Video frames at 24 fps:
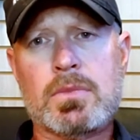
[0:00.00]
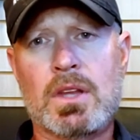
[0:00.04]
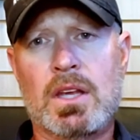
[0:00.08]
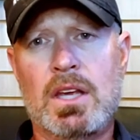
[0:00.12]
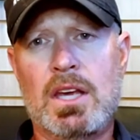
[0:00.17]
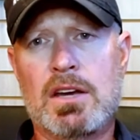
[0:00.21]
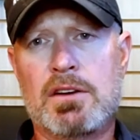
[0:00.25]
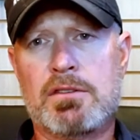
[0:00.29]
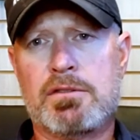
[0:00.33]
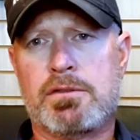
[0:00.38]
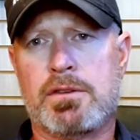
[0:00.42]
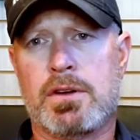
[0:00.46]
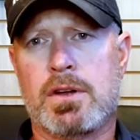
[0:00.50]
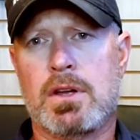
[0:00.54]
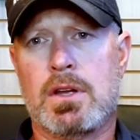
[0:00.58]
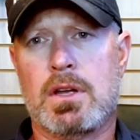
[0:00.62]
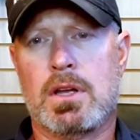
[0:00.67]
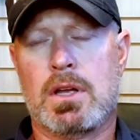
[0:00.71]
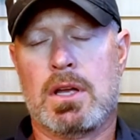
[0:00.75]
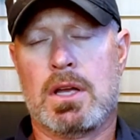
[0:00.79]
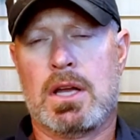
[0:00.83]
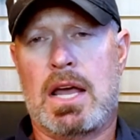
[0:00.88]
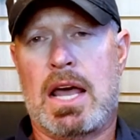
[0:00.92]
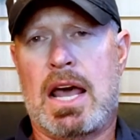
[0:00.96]
If
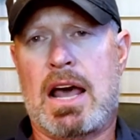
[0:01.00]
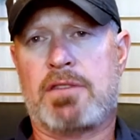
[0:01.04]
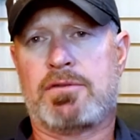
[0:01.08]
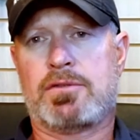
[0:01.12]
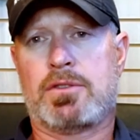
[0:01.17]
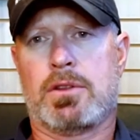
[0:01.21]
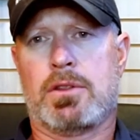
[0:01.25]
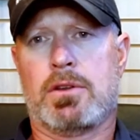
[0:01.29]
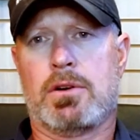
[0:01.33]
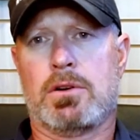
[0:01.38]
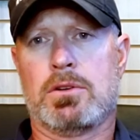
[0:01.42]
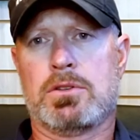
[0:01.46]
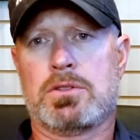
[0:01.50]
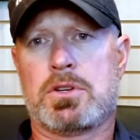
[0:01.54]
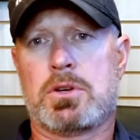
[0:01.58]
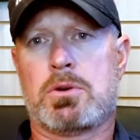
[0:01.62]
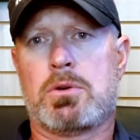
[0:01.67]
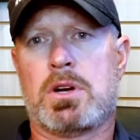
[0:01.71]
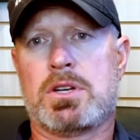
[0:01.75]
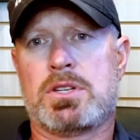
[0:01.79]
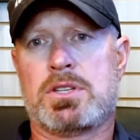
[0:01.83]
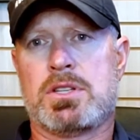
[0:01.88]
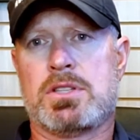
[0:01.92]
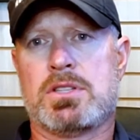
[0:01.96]
after those
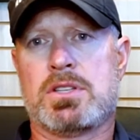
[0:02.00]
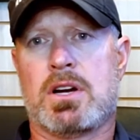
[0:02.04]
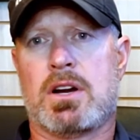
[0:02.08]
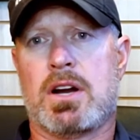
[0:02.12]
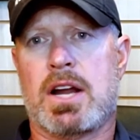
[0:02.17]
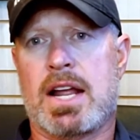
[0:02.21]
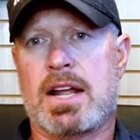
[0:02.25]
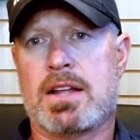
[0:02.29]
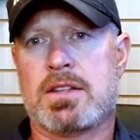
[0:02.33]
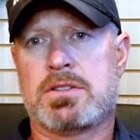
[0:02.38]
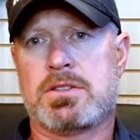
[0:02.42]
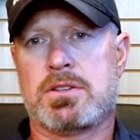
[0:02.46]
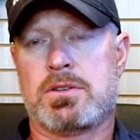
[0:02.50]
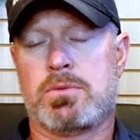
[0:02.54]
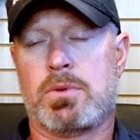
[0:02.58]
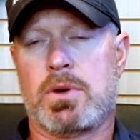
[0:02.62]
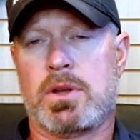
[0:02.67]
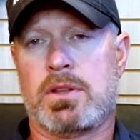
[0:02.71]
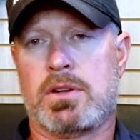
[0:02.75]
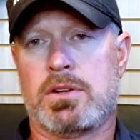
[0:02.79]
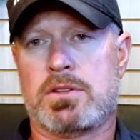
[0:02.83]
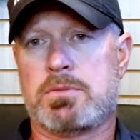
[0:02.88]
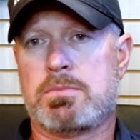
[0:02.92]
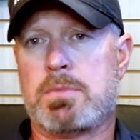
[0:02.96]
questions are answered,
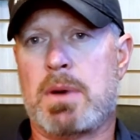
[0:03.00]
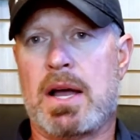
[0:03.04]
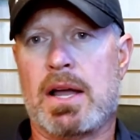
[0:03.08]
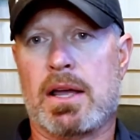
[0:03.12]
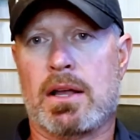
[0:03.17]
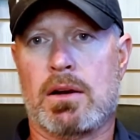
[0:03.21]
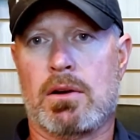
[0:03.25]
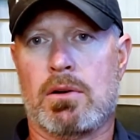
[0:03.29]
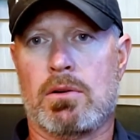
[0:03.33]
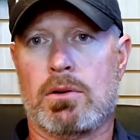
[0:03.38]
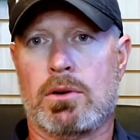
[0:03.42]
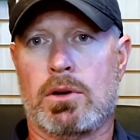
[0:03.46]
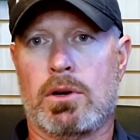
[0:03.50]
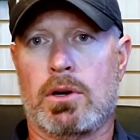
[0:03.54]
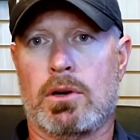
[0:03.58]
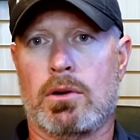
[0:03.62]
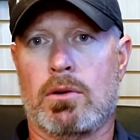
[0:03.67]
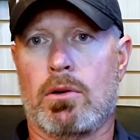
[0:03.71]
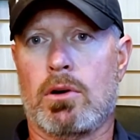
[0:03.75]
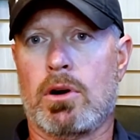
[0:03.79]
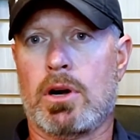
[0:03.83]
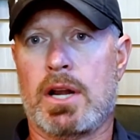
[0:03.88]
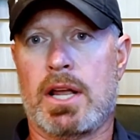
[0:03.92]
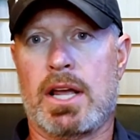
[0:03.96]
whether it's by an owner
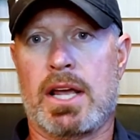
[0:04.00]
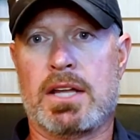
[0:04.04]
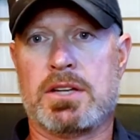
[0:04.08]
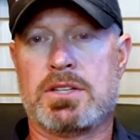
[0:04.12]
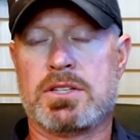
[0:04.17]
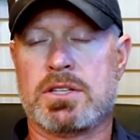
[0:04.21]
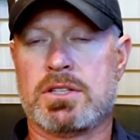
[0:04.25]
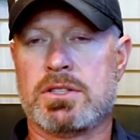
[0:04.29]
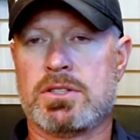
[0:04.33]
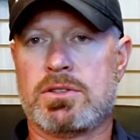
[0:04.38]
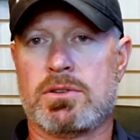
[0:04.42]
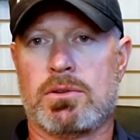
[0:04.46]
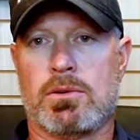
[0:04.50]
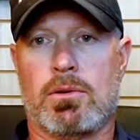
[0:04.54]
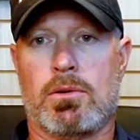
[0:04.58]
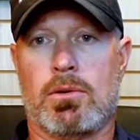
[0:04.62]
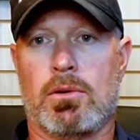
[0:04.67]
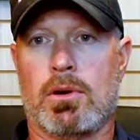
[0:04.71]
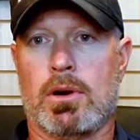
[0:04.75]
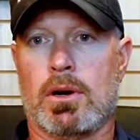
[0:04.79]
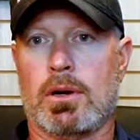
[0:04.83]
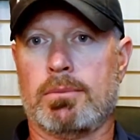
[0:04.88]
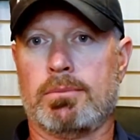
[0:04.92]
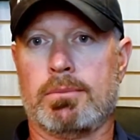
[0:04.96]
or an agent
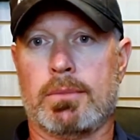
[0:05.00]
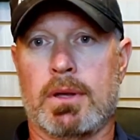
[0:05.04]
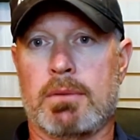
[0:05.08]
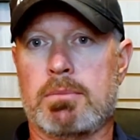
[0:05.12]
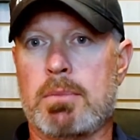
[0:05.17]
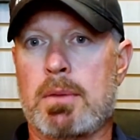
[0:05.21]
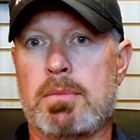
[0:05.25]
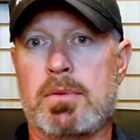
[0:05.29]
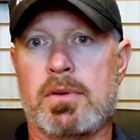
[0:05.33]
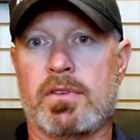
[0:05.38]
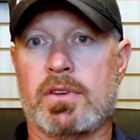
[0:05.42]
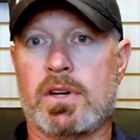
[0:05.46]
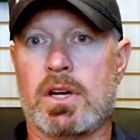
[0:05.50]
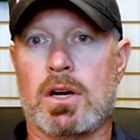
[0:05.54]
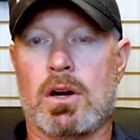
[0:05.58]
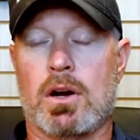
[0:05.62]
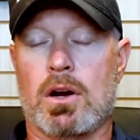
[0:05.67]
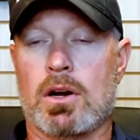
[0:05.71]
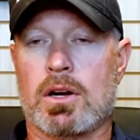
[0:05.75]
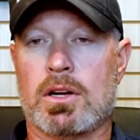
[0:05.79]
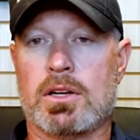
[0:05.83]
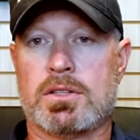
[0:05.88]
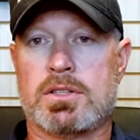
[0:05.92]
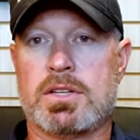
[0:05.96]
or maybe even an
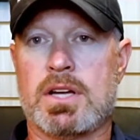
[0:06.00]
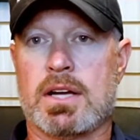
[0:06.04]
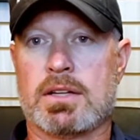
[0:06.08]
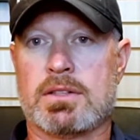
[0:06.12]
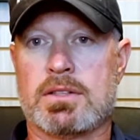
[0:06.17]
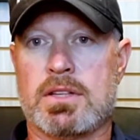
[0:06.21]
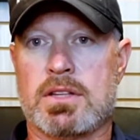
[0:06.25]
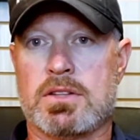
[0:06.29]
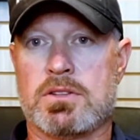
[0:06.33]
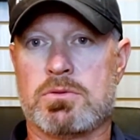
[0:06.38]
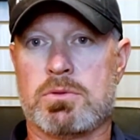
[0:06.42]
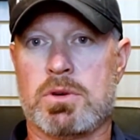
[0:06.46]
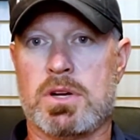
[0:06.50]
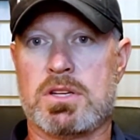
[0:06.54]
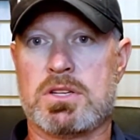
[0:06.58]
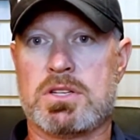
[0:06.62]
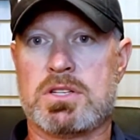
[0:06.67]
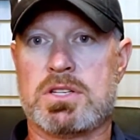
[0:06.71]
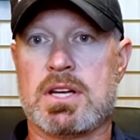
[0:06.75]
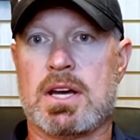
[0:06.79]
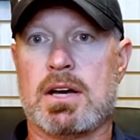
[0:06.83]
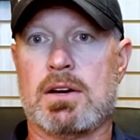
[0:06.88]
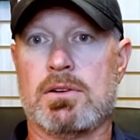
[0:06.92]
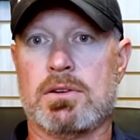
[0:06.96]
architect that's
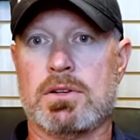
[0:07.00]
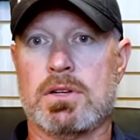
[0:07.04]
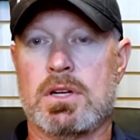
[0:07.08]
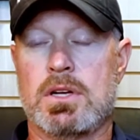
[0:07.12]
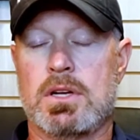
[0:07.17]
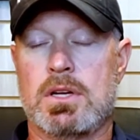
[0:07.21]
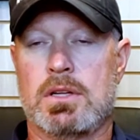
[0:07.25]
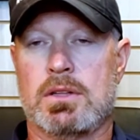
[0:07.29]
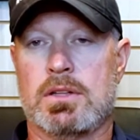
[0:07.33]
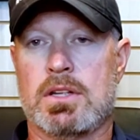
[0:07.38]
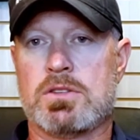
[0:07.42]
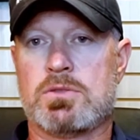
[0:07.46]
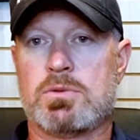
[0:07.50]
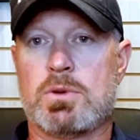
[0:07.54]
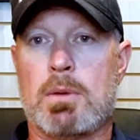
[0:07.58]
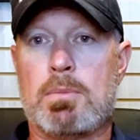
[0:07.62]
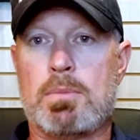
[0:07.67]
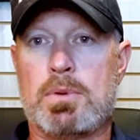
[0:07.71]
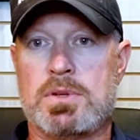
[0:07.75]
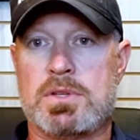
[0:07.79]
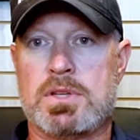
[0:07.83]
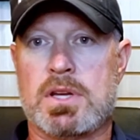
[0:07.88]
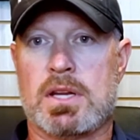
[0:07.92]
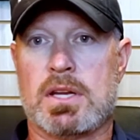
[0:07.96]
reached out that's
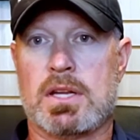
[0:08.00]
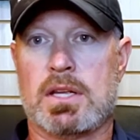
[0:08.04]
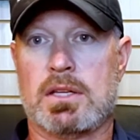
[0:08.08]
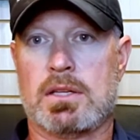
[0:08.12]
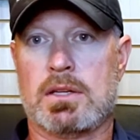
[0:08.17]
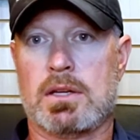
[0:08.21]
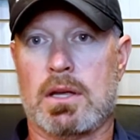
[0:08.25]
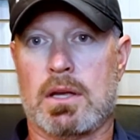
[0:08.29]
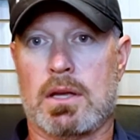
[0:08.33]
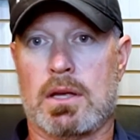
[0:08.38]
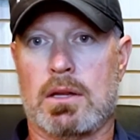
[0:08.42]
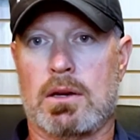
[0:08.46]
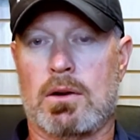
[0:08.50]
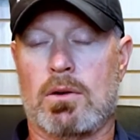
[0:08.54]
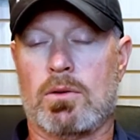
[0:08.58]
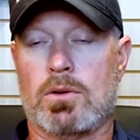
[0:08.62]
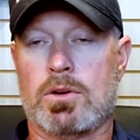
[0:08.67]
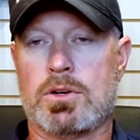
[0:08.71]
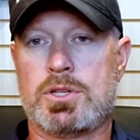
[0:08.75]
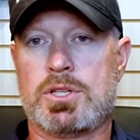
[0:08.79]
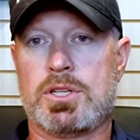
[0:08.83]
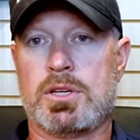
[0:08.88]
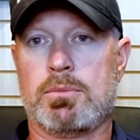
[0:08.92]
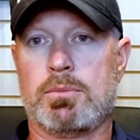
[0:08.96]
representing an
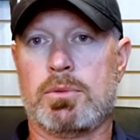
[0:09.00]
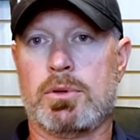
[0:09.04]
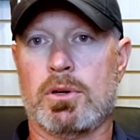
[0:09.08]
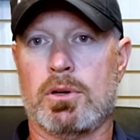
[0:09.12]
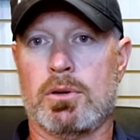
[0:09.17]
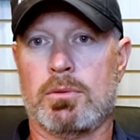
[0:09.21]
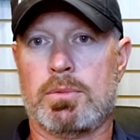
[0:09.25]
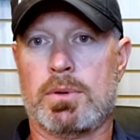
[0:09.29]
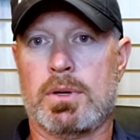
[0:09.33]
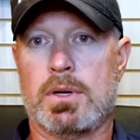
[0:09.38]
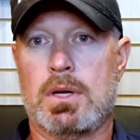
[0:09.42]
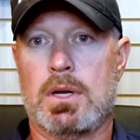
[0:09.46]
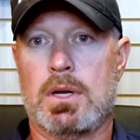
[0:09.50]
ownership group,